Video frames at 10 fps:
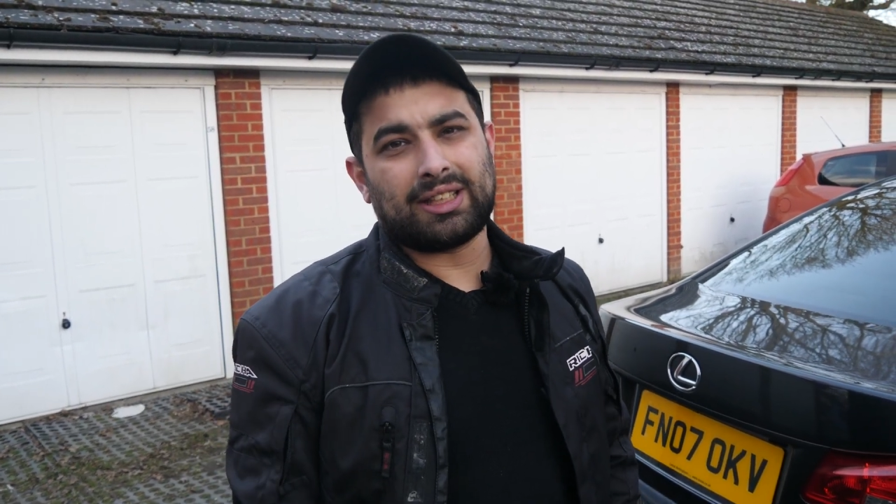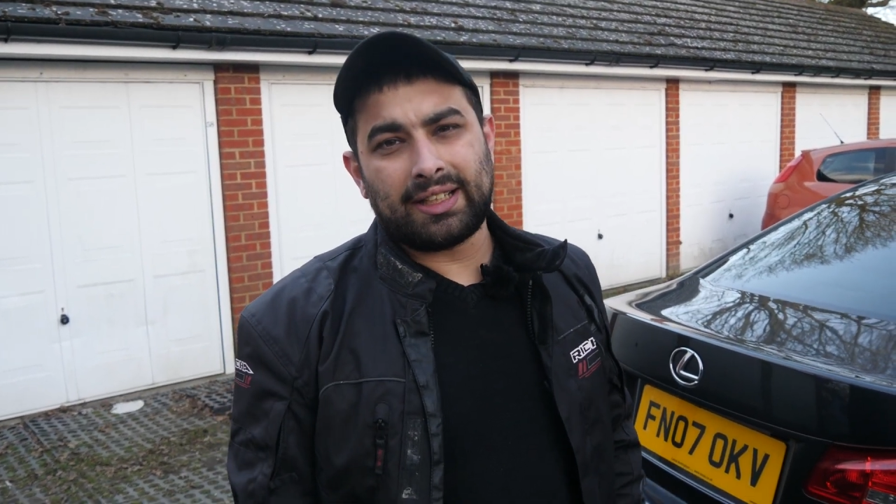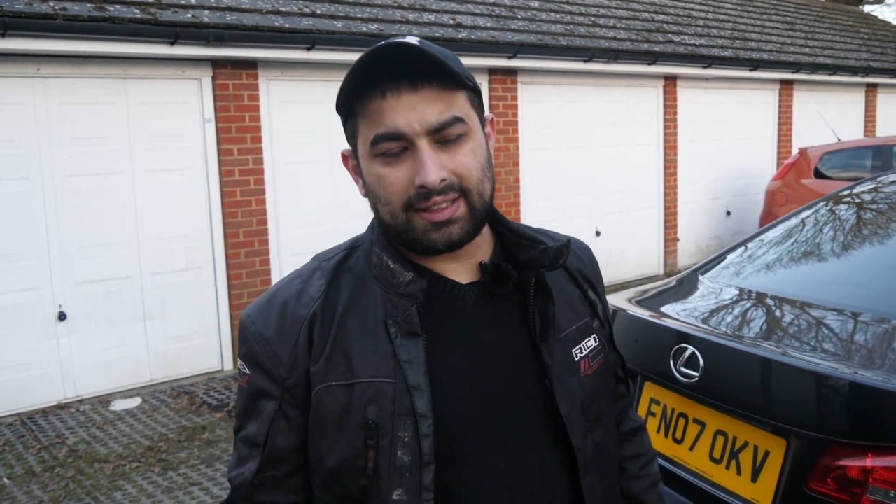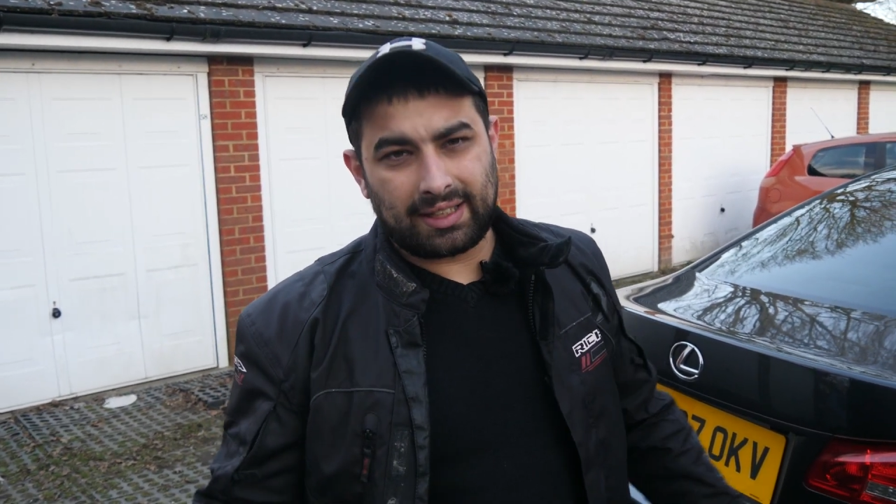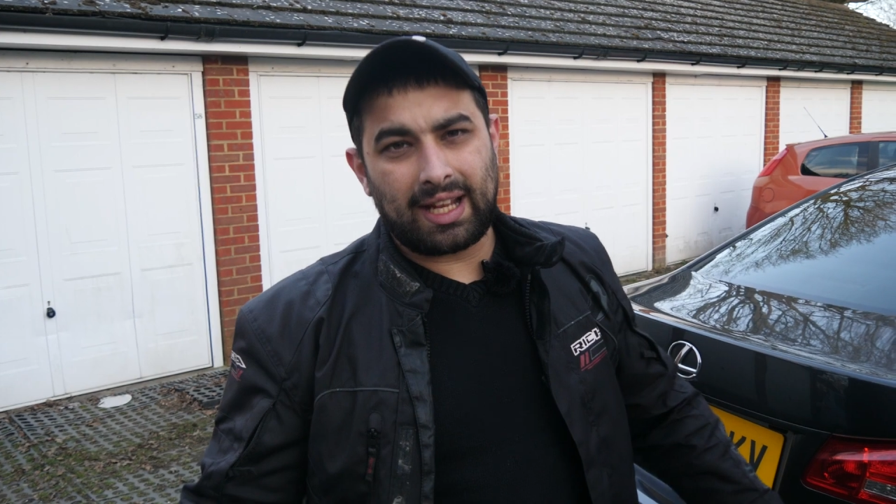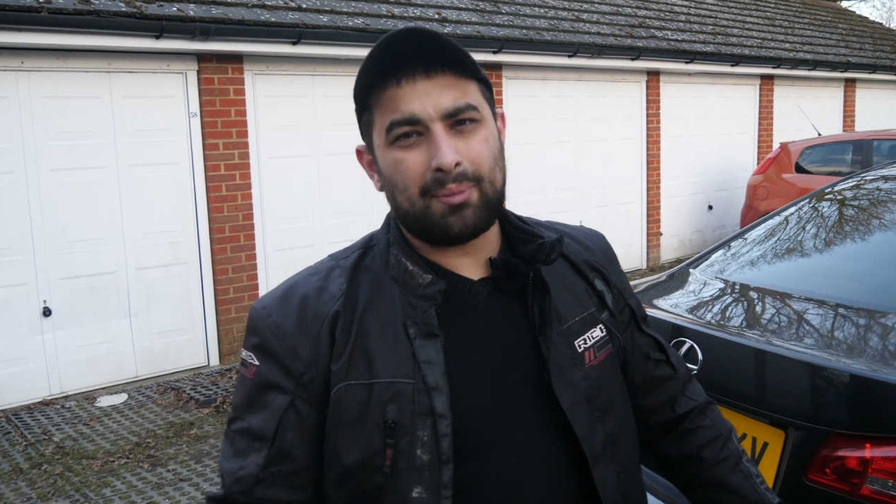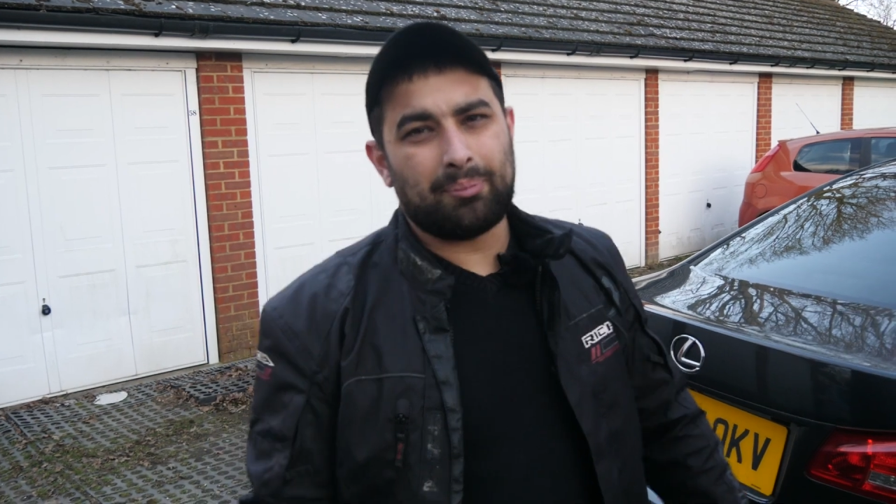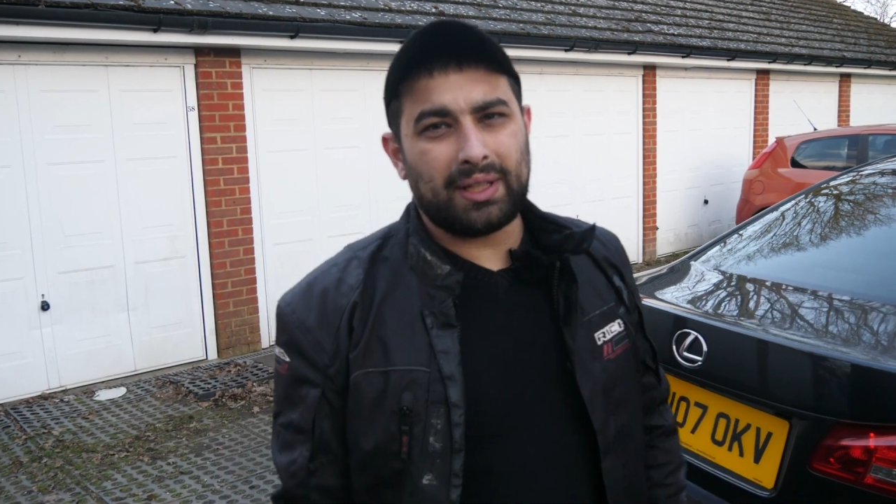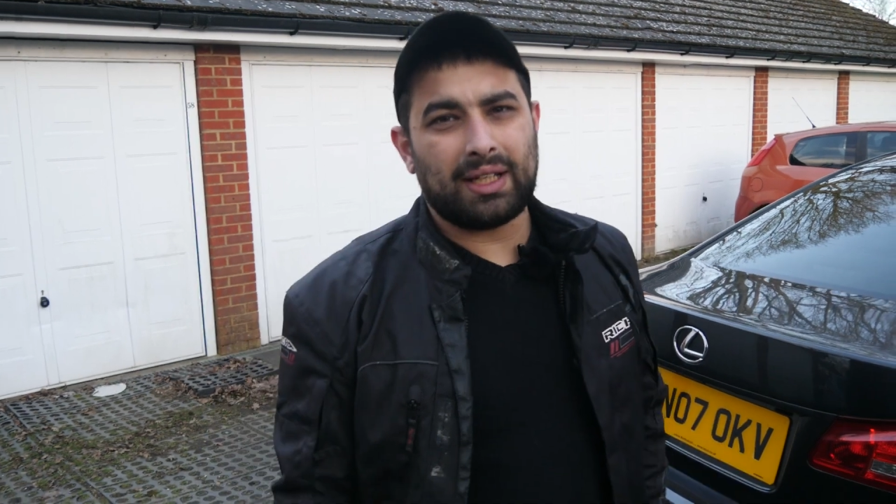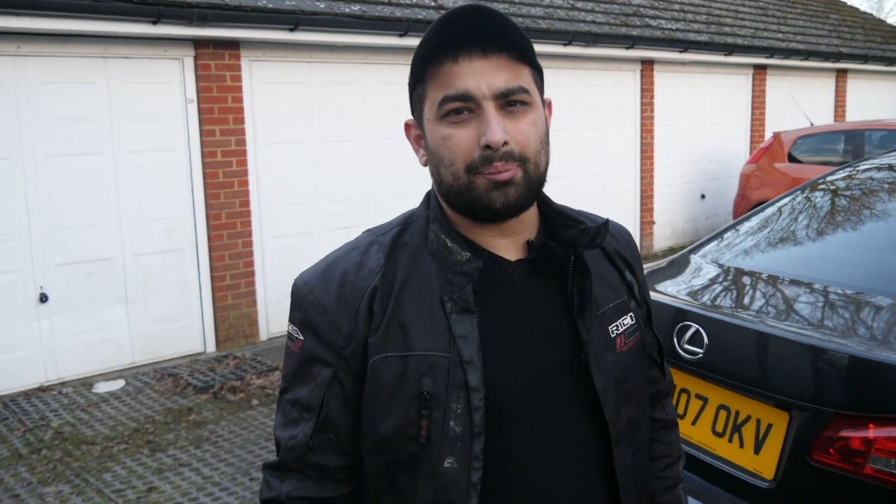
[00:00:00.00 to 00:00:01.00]
it can
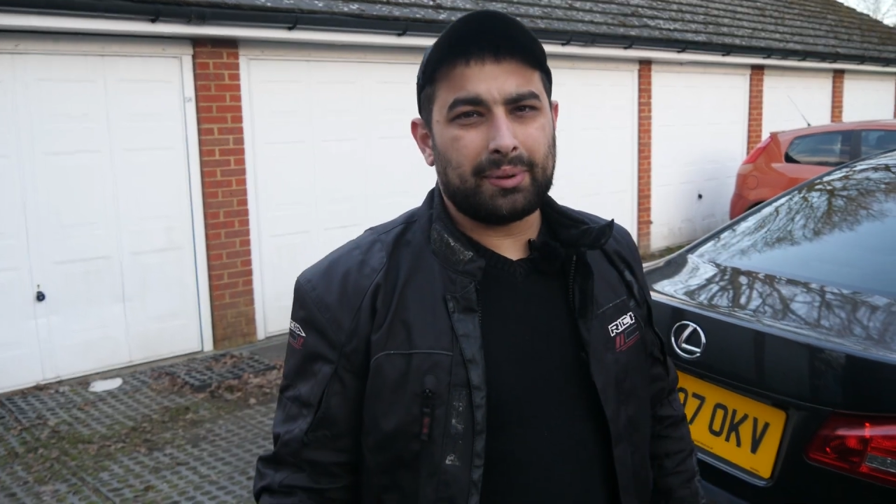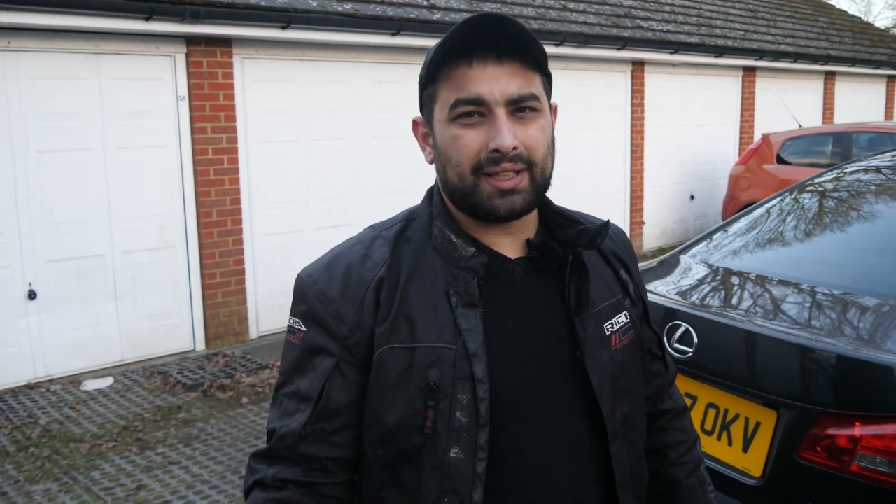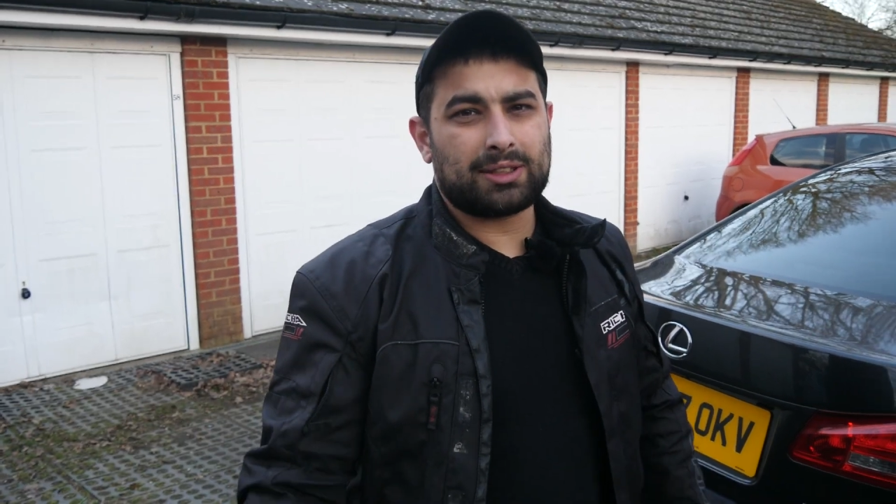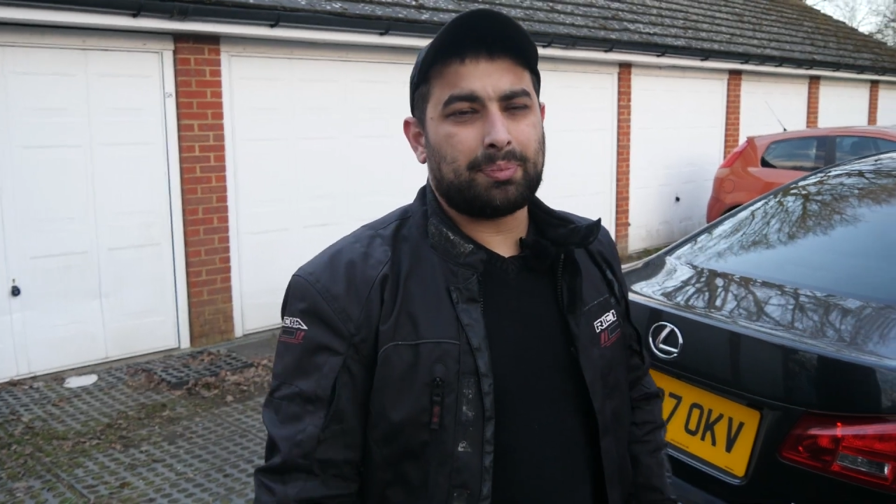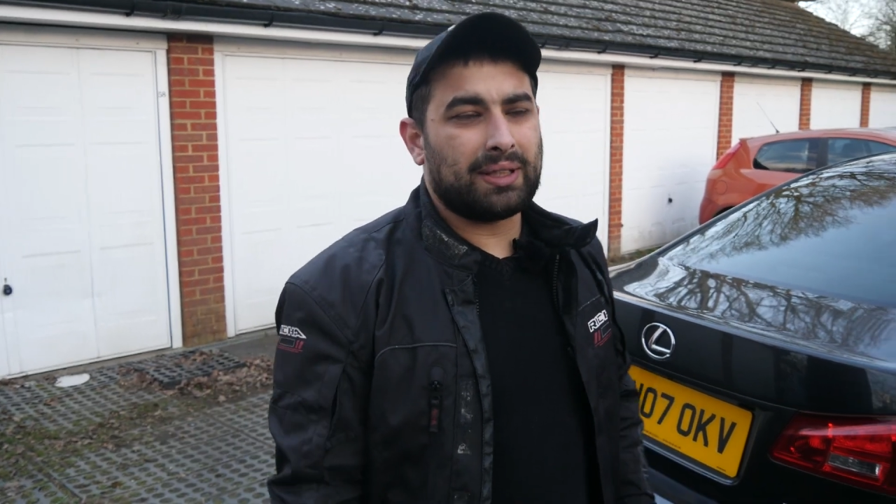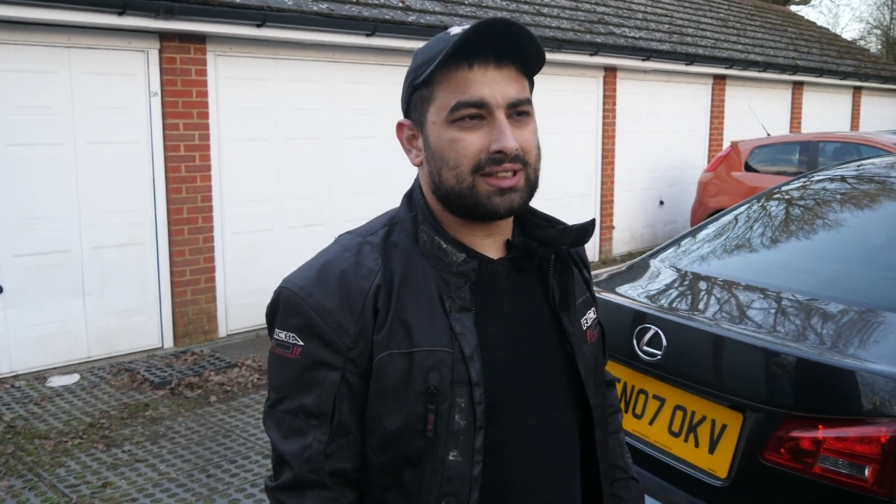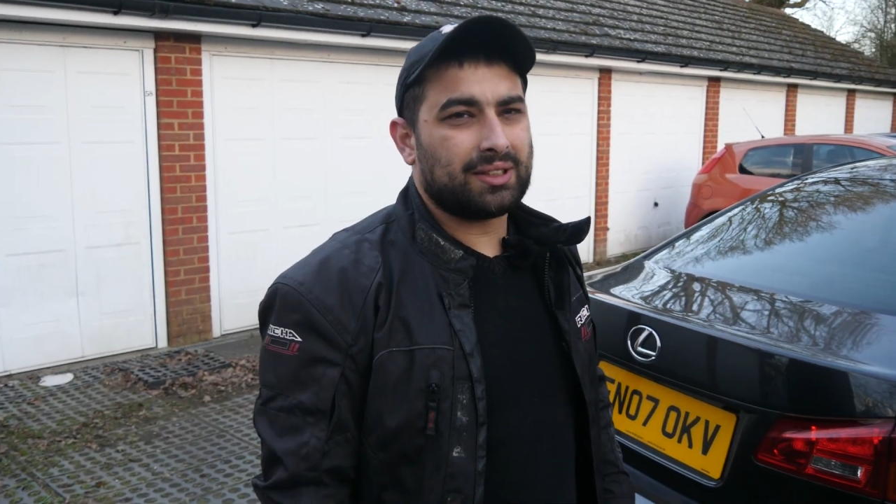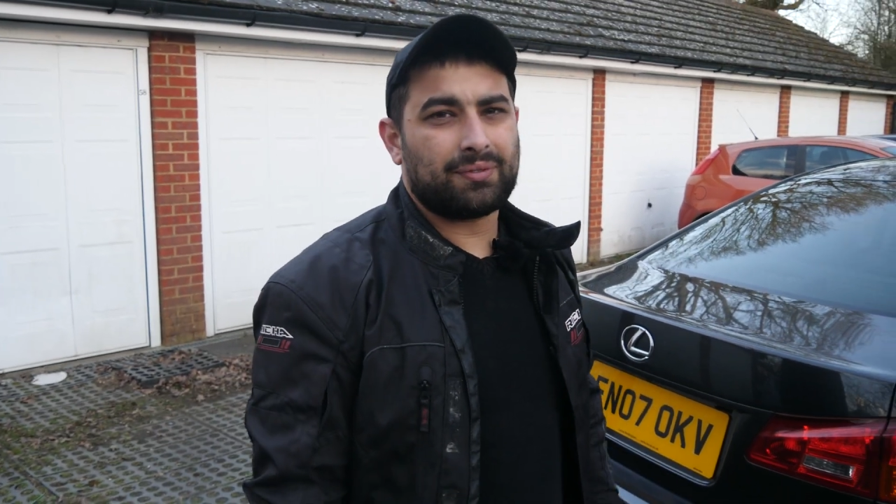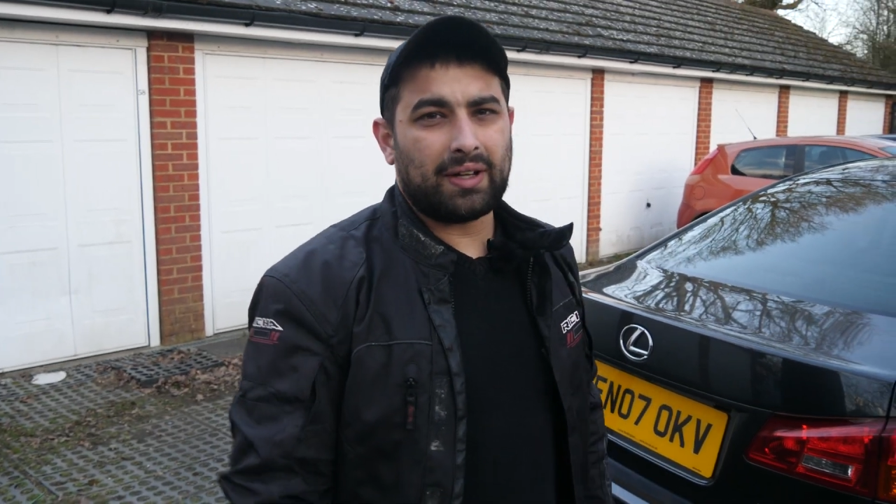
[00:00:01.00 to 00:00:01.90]
be a bit expensive.